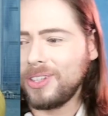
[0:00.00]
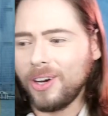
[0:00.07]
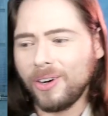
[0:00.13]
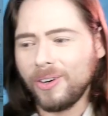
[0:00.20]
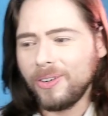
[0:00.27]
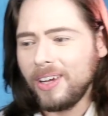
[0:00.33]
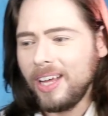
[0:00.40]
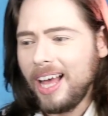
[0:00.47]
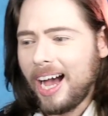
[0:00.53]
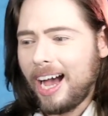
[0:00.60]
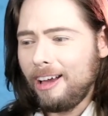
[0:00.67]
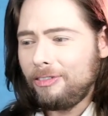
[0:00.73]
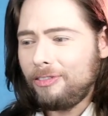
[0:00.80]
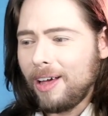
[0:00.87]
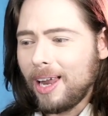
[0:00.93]
know.
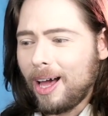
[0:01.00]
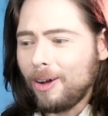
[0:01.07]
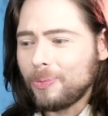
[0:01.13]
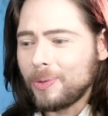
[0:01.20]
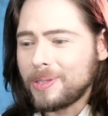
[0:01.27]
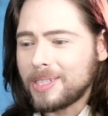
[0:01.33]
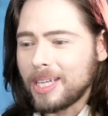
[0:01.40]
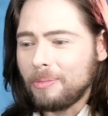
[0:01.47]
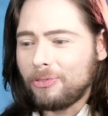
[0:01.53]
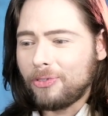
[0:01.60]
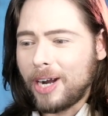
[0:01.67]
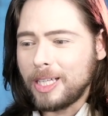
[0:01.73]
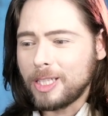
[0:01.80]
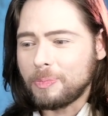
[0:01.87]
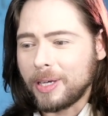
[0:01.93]
I fell out with some
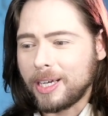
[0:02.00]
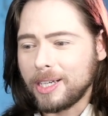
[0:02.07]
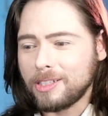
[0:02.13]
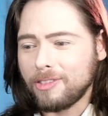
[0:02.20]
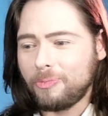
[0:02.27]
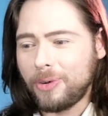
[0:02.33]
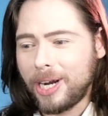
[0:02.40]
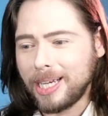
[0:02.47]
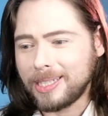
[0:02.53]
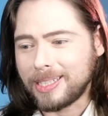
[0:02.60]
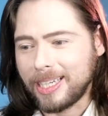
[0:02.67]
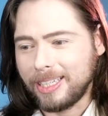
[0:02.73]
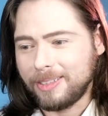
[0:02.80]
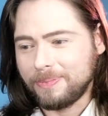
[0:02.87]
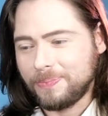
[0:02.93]
friends because of
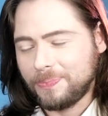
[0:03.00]
Brexit."